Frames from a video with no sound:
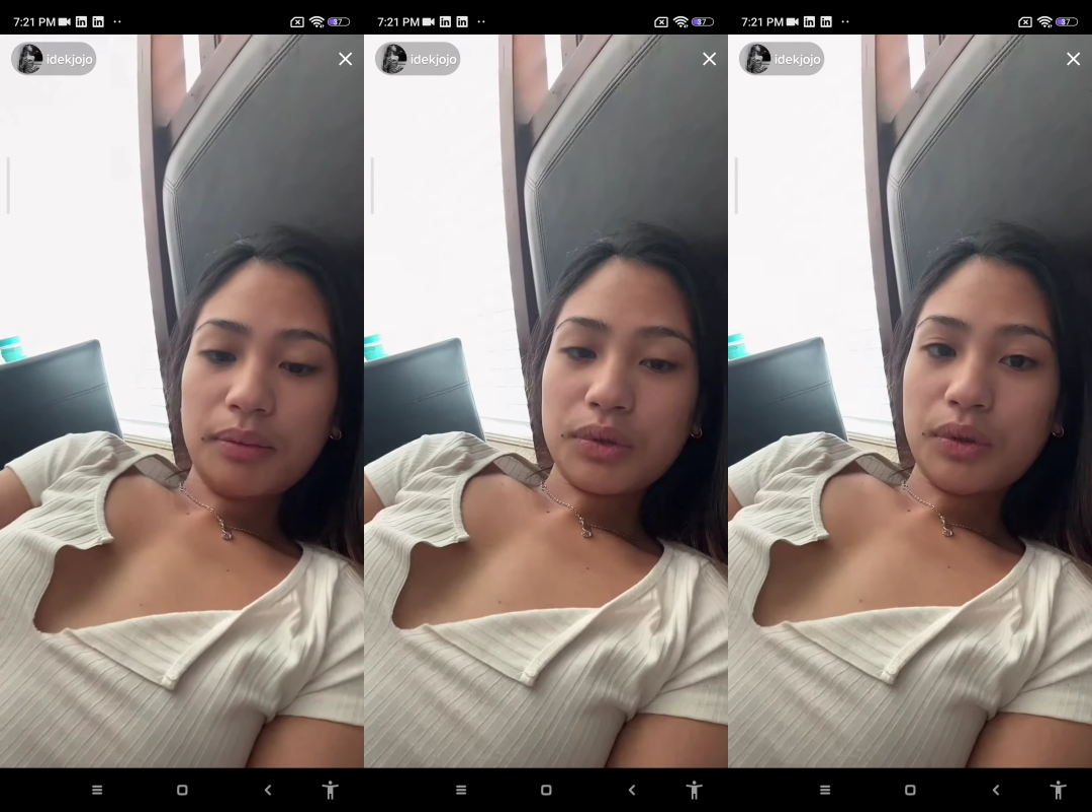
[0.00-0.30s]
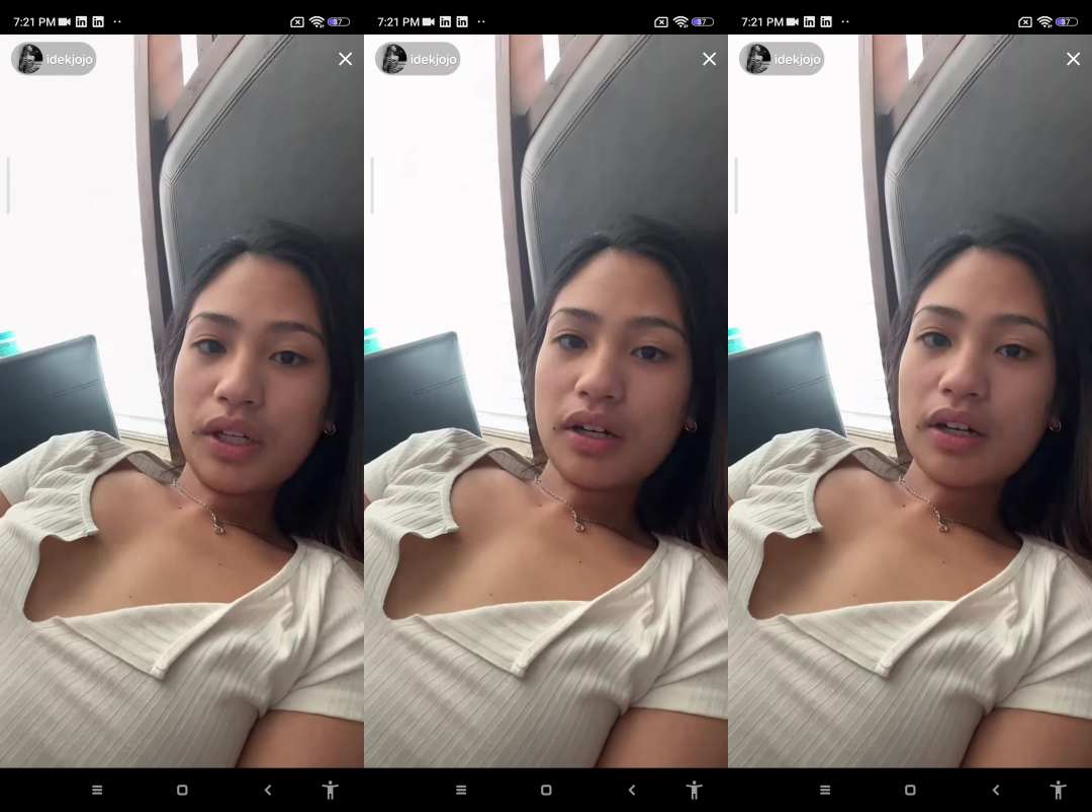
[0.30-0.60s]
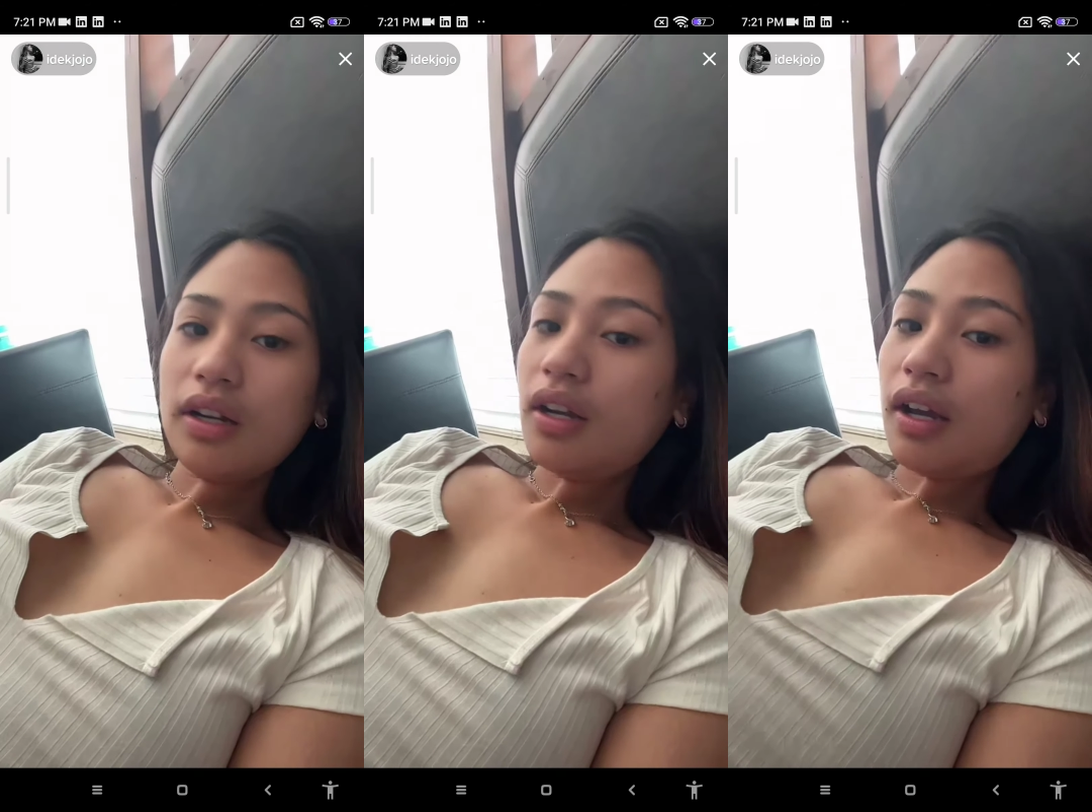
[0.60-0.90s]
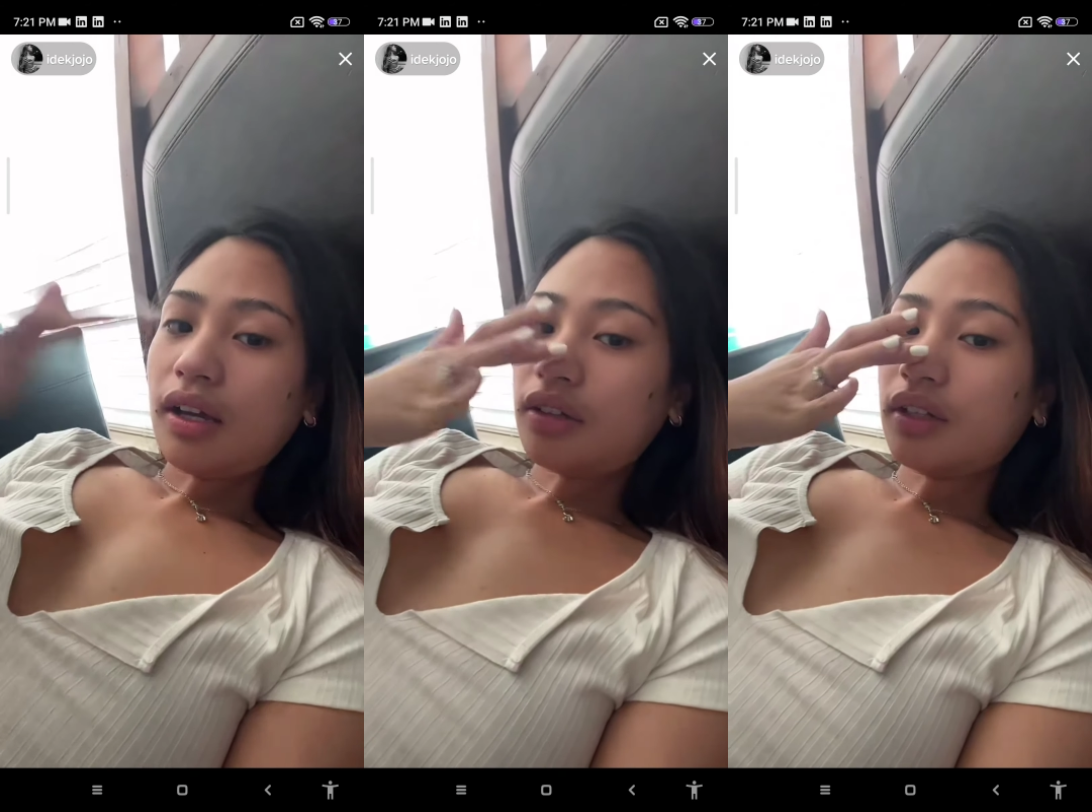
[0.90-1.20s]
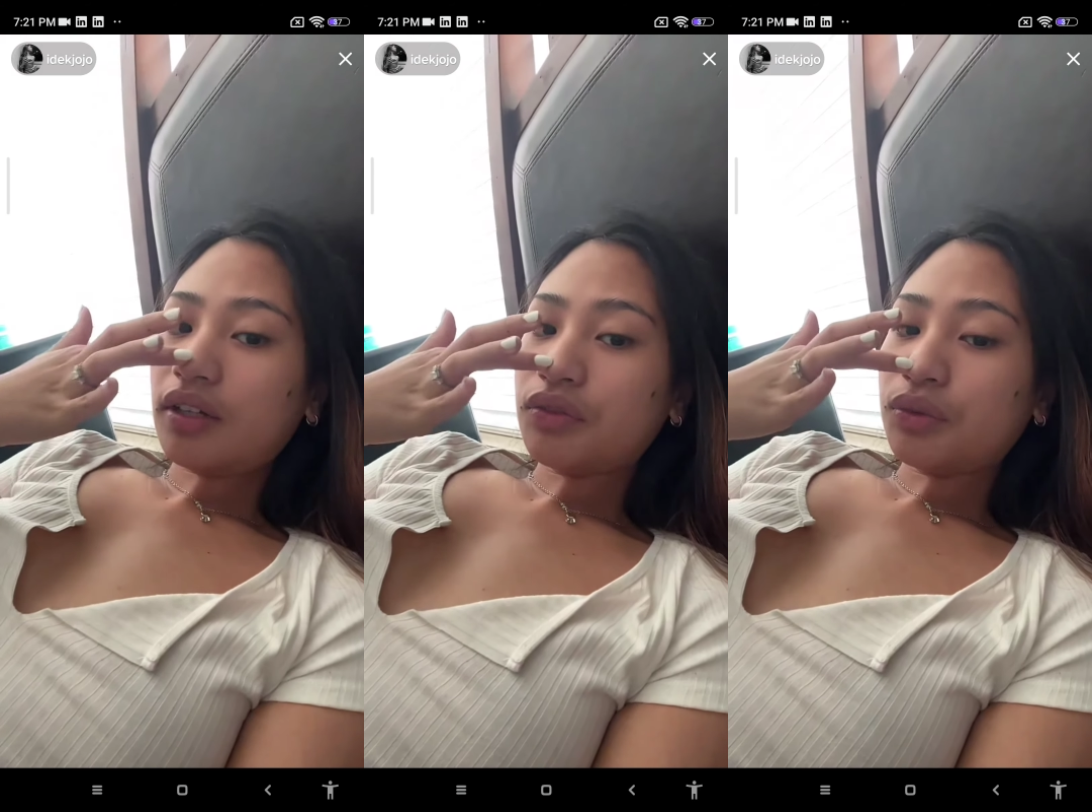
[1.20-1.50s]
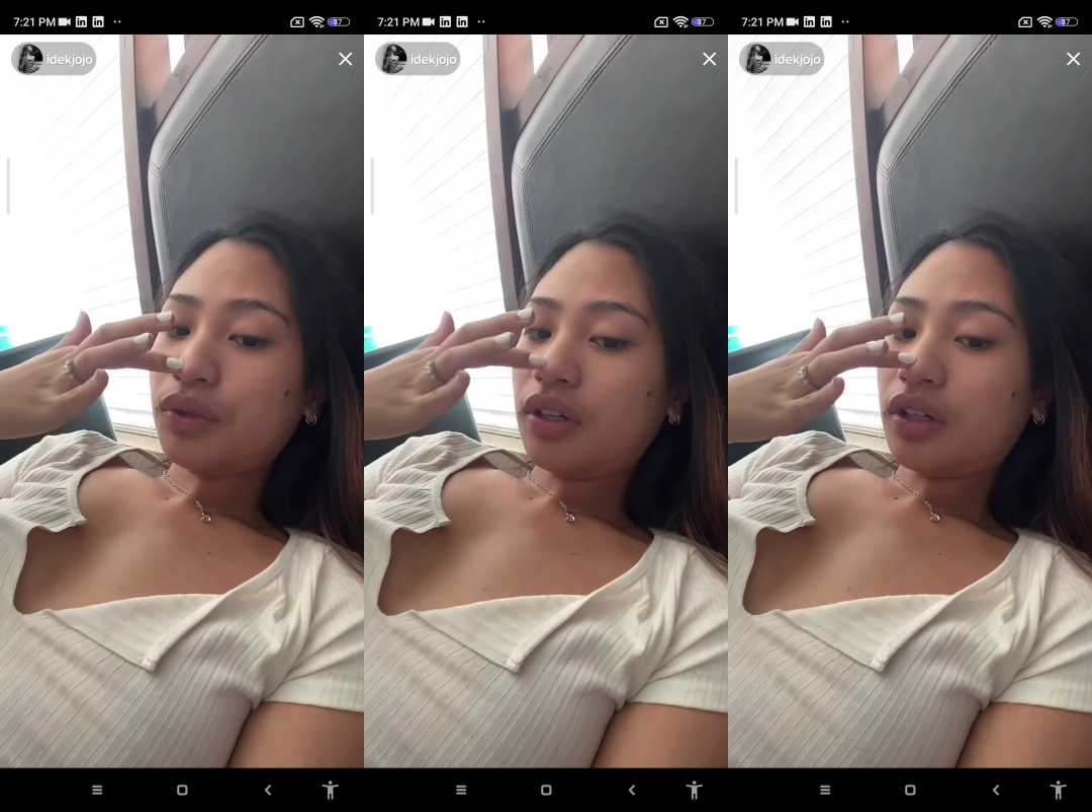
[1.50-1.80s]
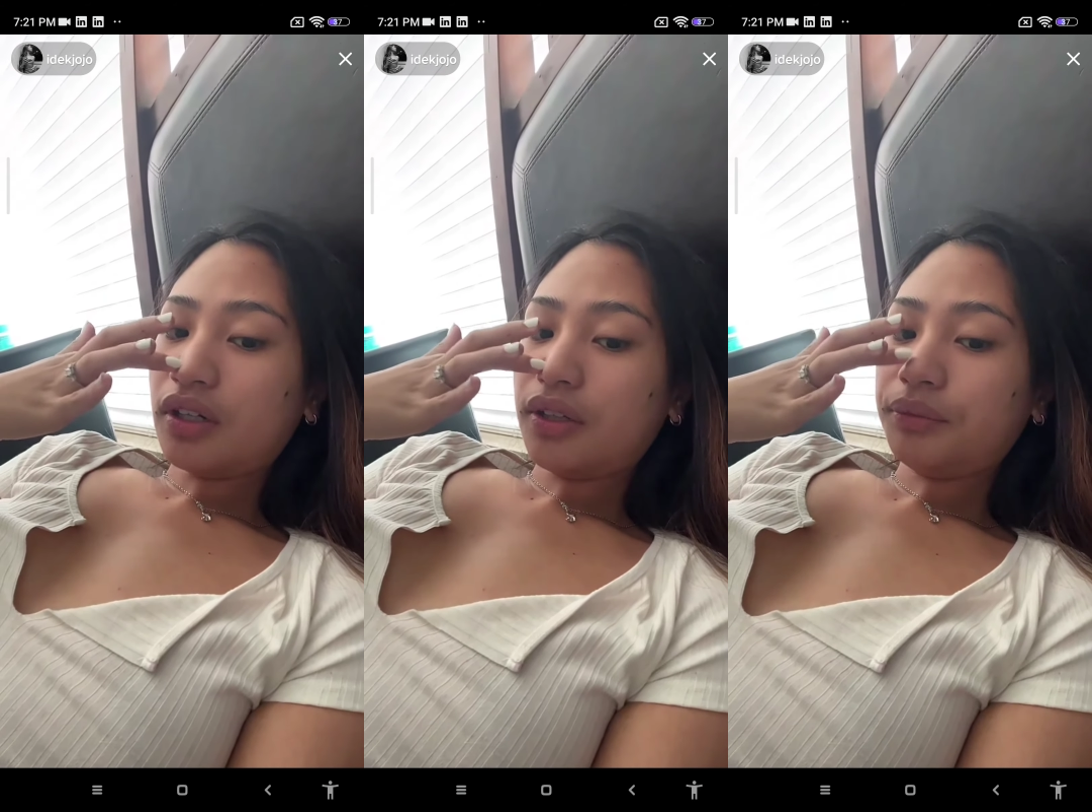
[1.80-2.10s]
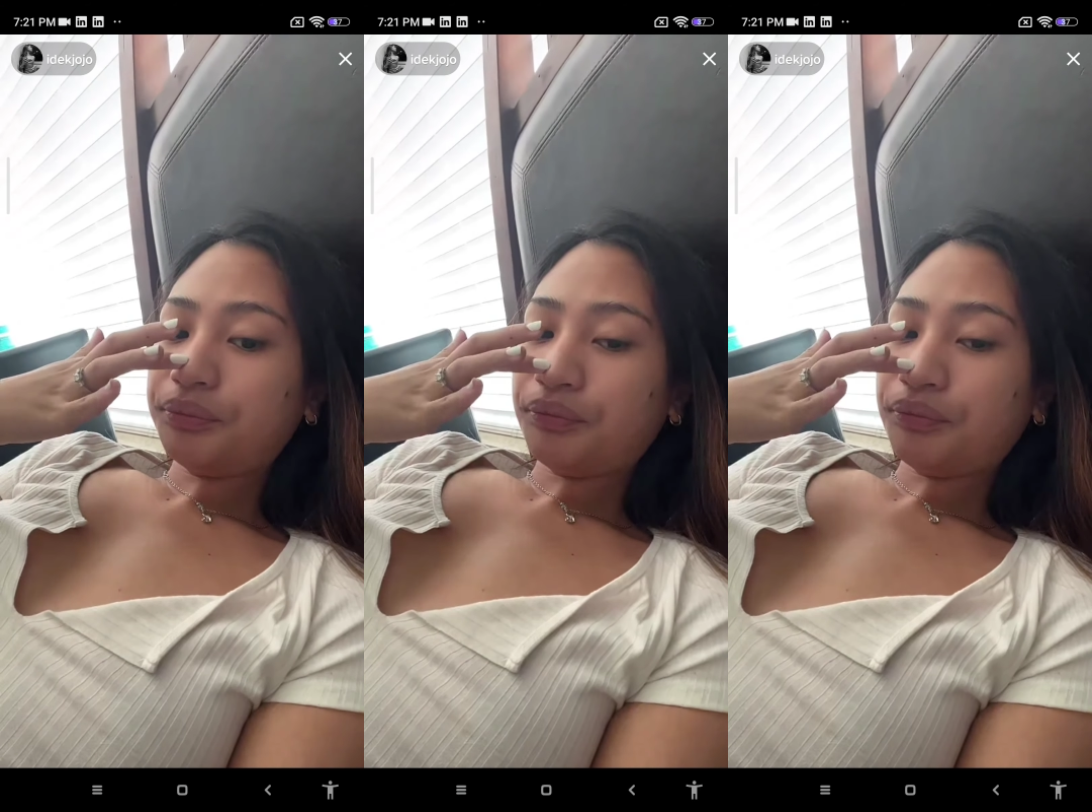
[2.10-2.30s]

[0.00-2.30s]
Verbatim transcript: Twitter? I don't have Twitter.